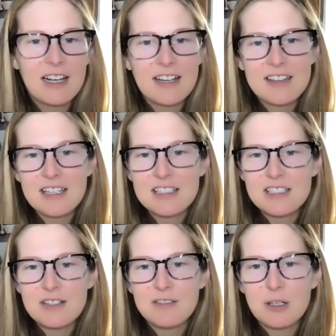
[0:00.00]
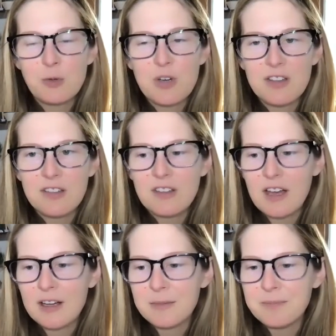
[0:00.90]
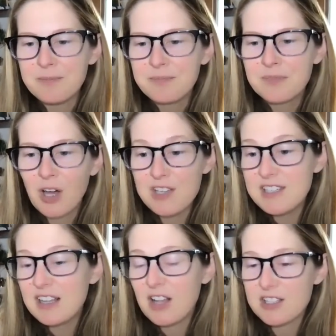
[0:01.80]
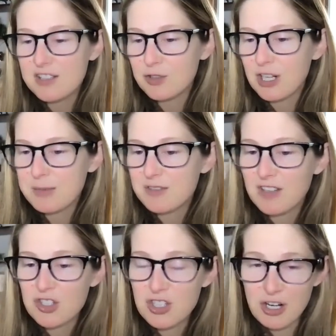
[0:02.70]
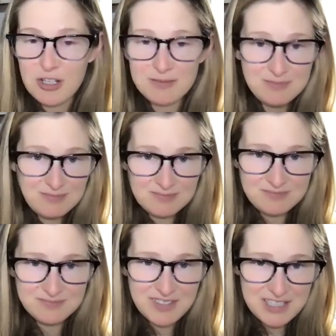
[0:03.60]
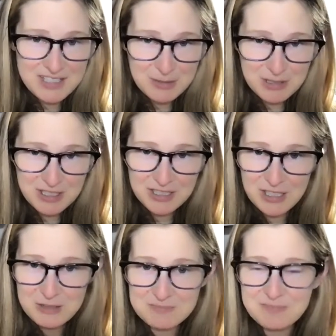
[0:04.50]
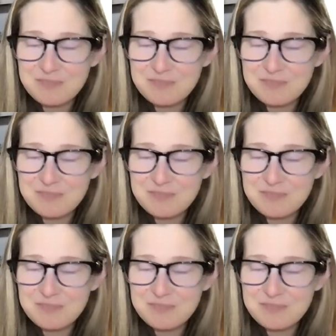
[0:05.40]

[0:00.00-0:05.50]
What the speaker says: I like the idea of it with honestly like lots of different types of vegetarian things could be good here.